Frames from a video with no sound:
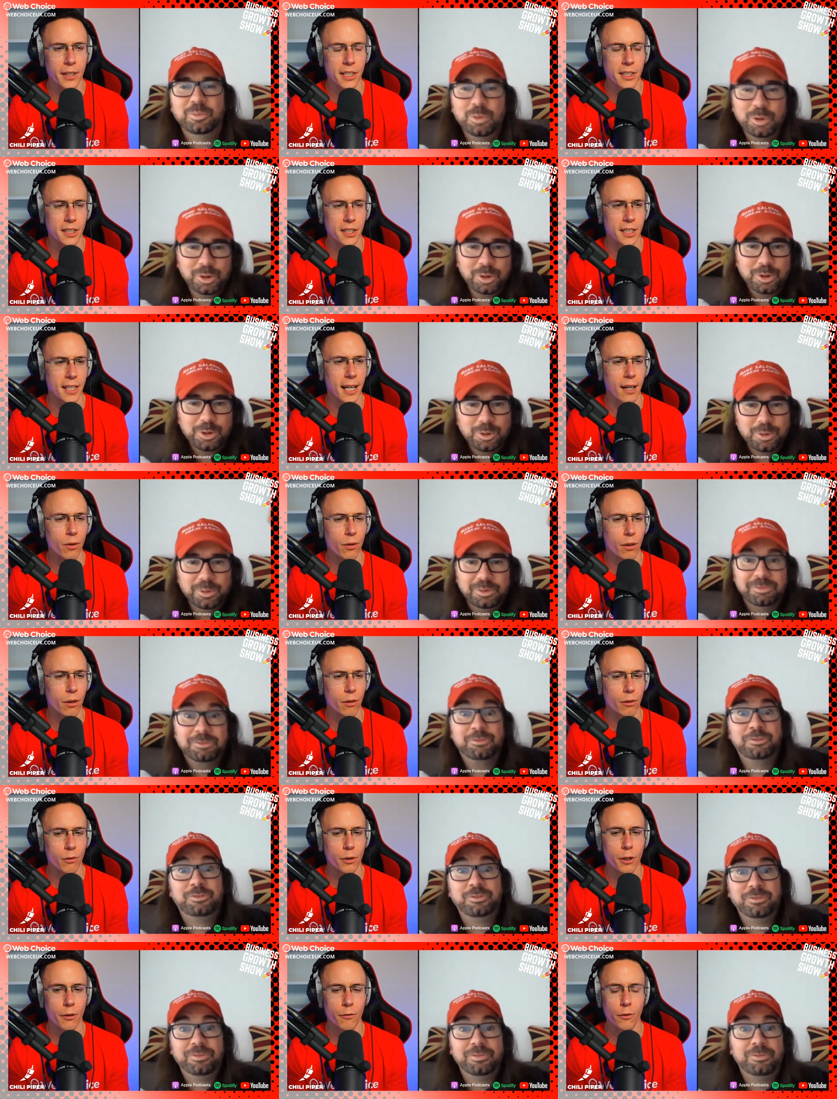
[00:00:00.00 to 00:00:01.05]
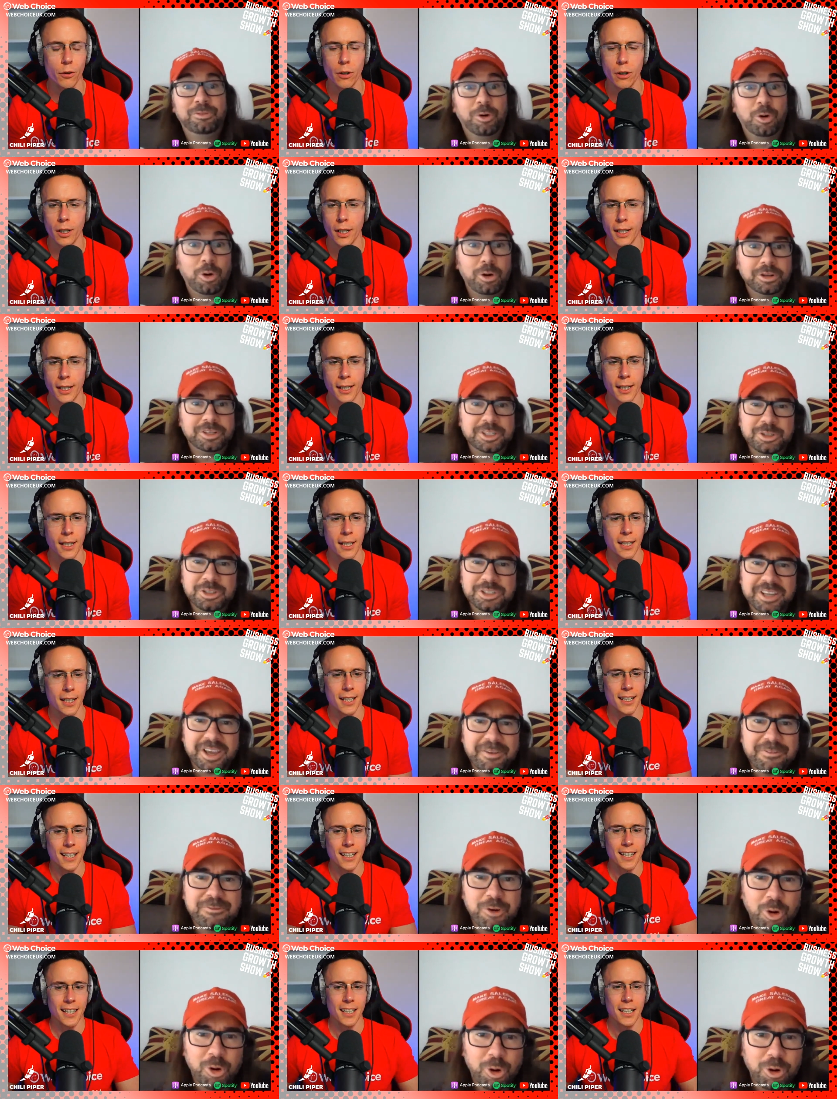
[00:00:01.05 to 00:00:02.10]
Speaker 1: it is Ooh. now. Three or four. Four?
Speaker 2: Did you
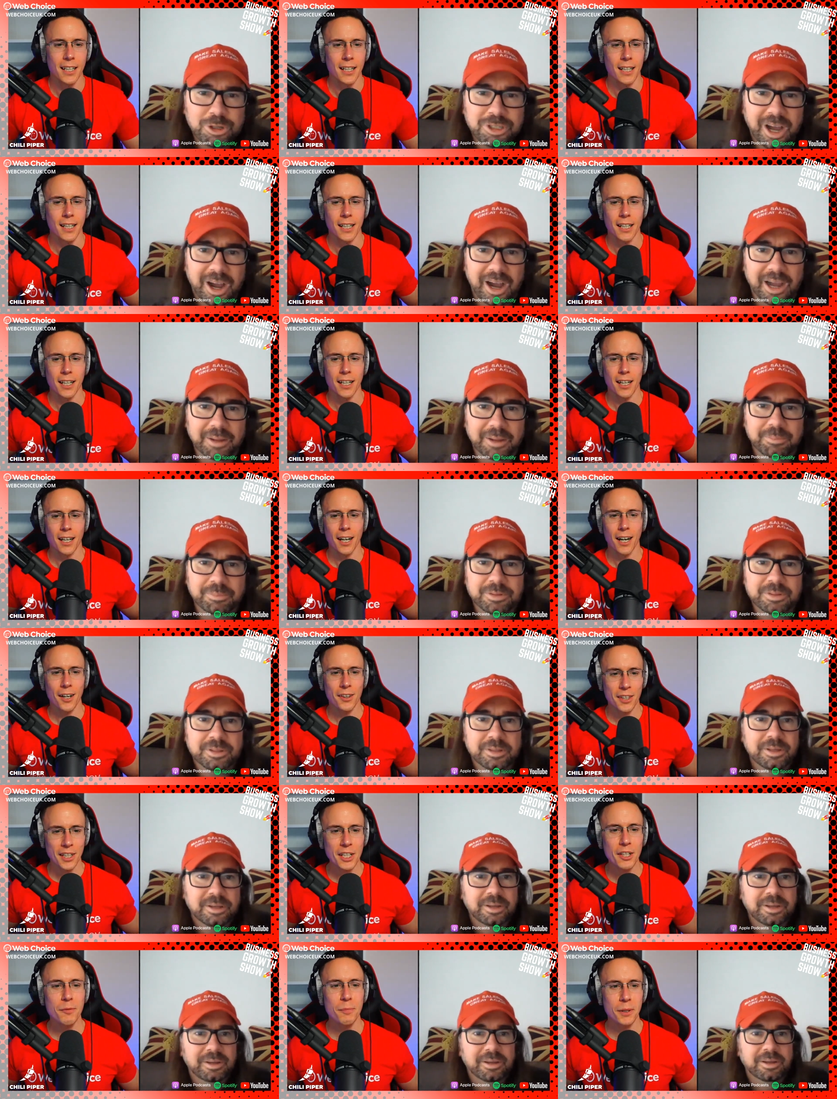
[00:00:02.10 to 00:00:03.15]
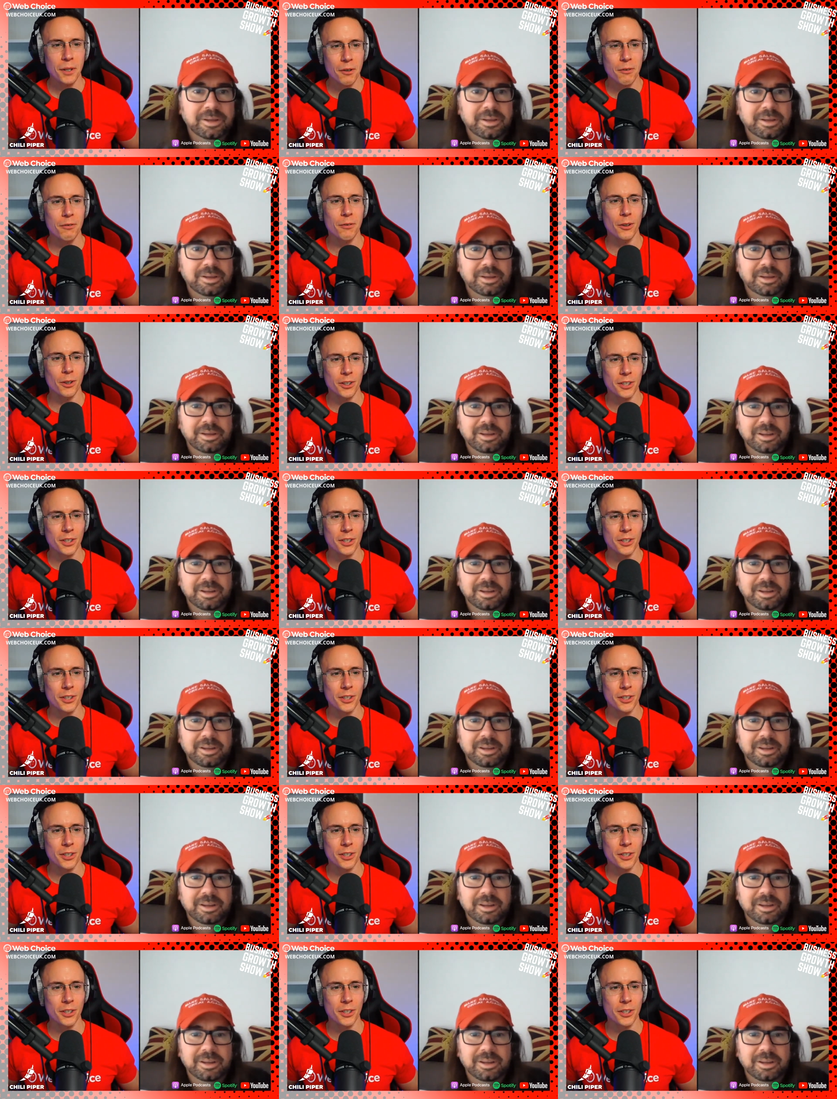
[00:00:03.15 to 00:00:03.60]
say four times?
Speaker 1: I think you've been on four